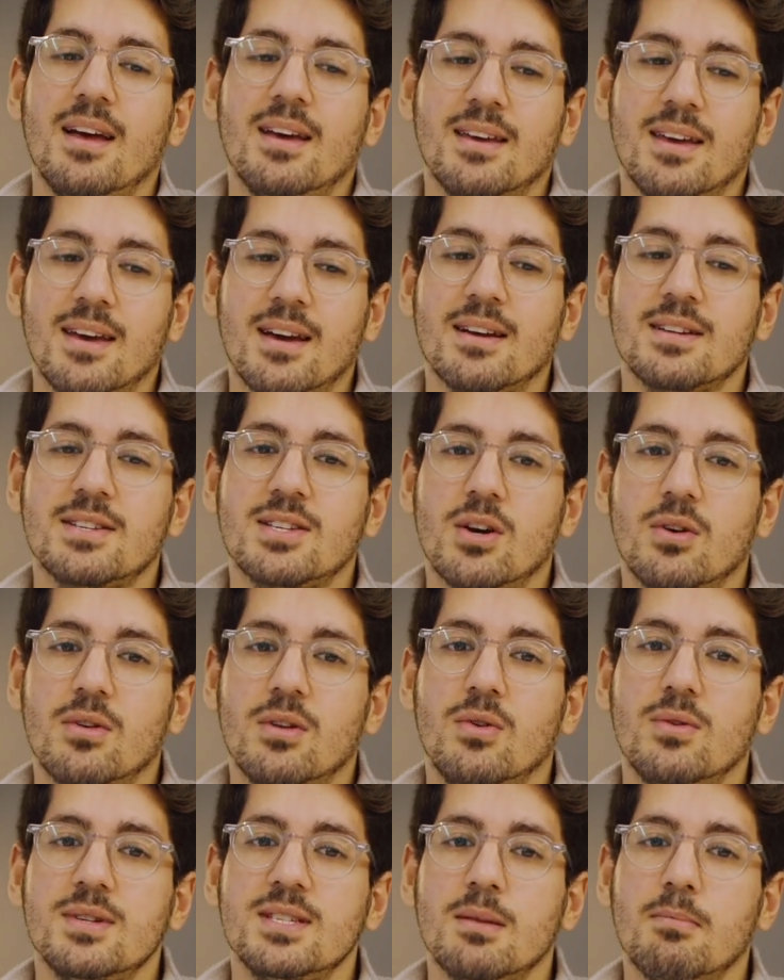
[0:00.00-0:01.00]
Yeah, so
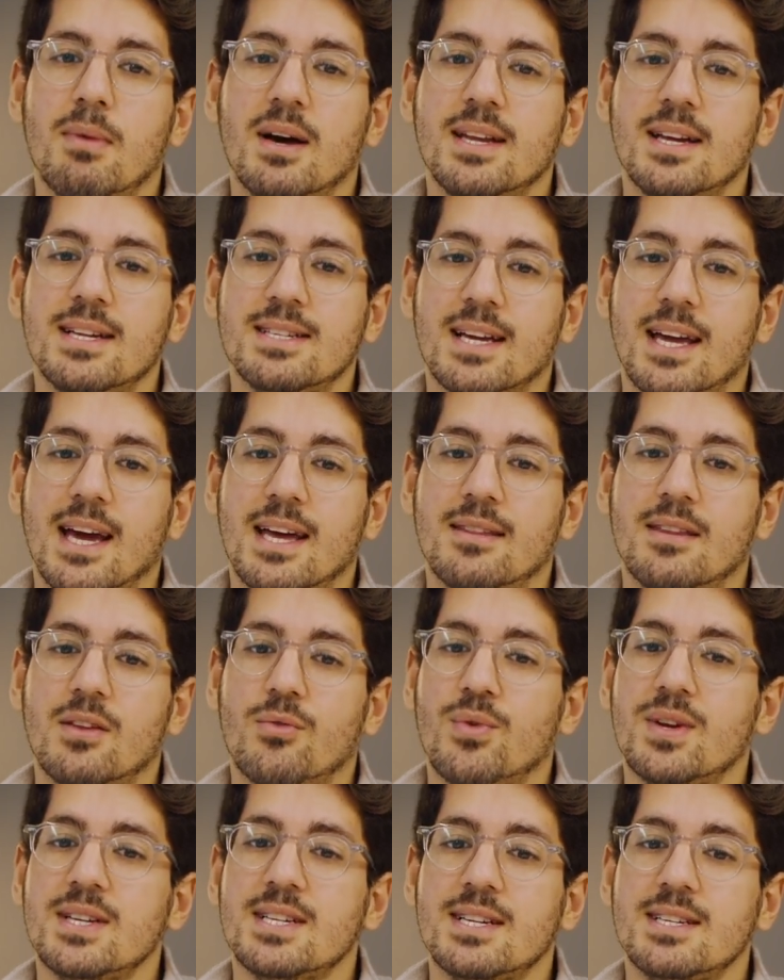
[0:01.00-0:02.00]
losing money is again the
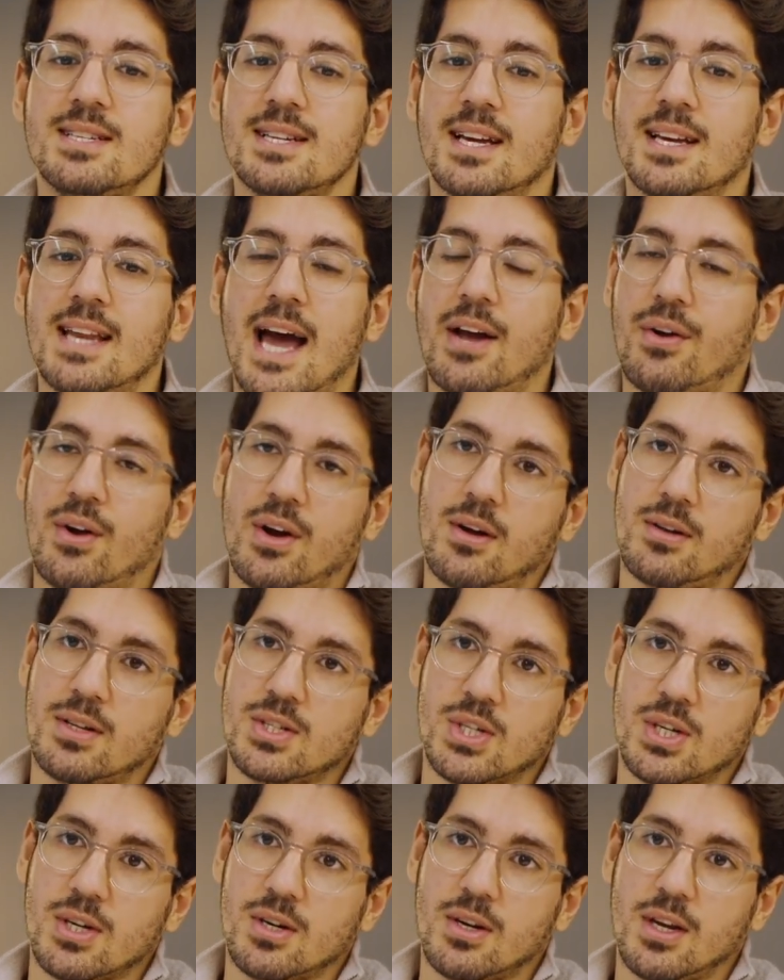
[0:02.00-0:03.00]
risks in
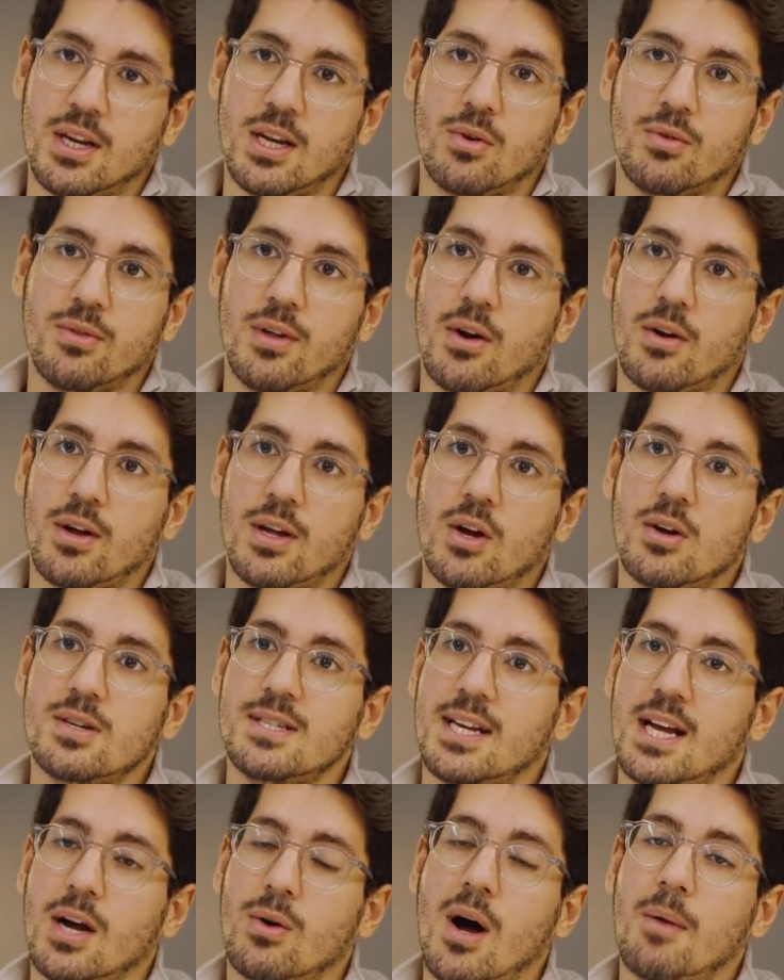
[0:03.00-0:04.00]
agriculture. There are years
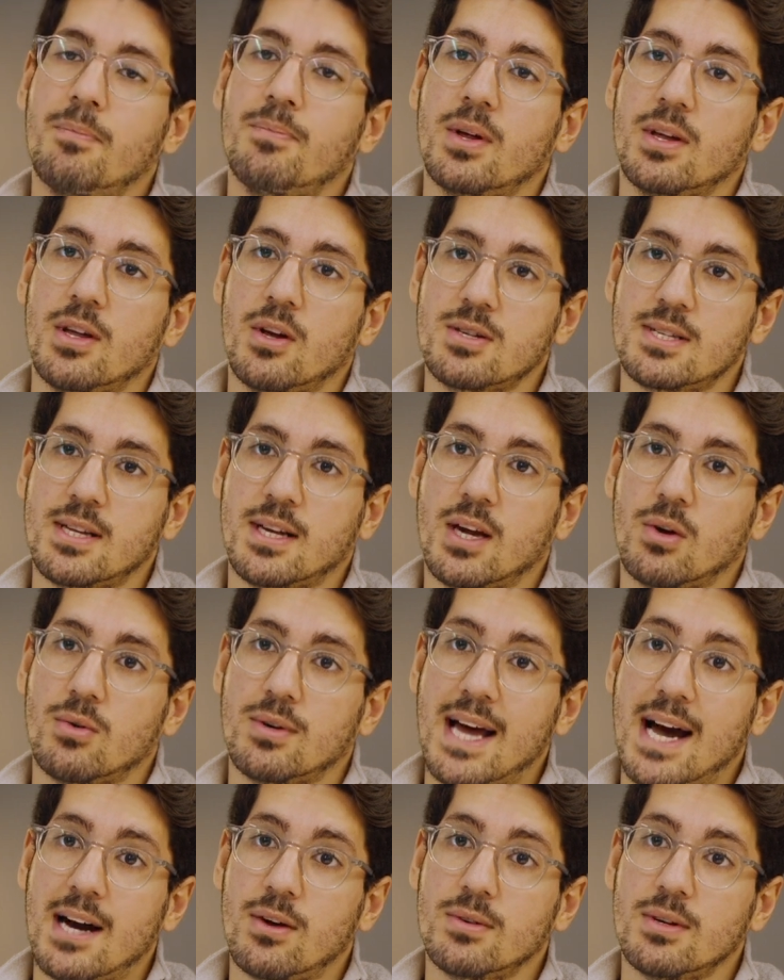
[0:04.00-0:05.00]
that go up, there are years that go
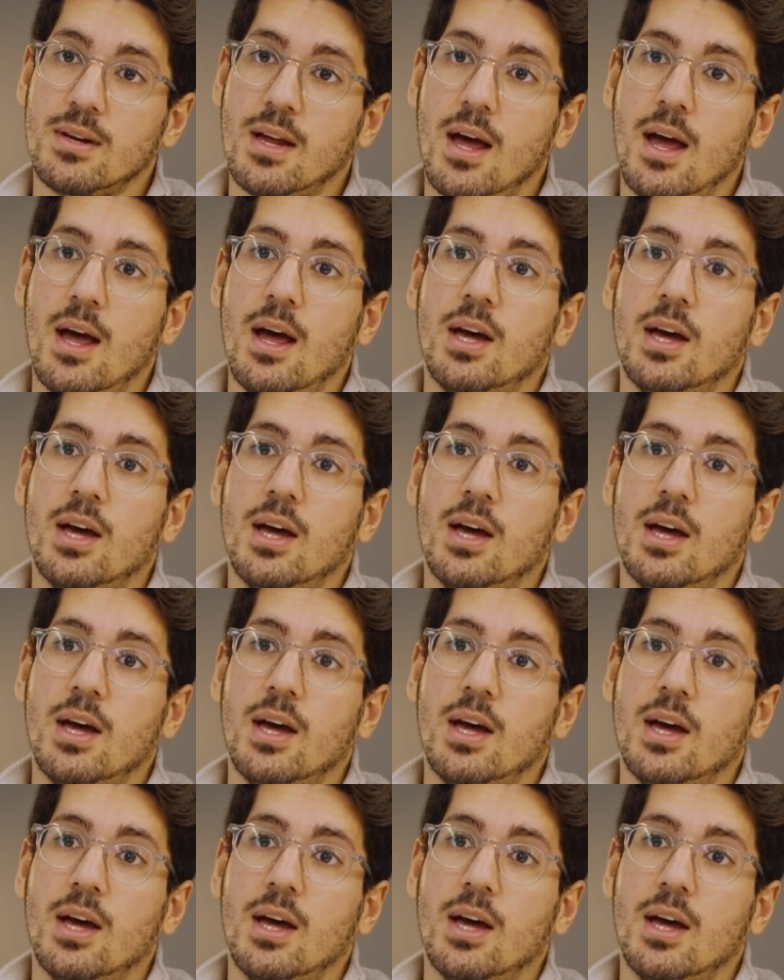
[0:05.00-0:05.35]
down.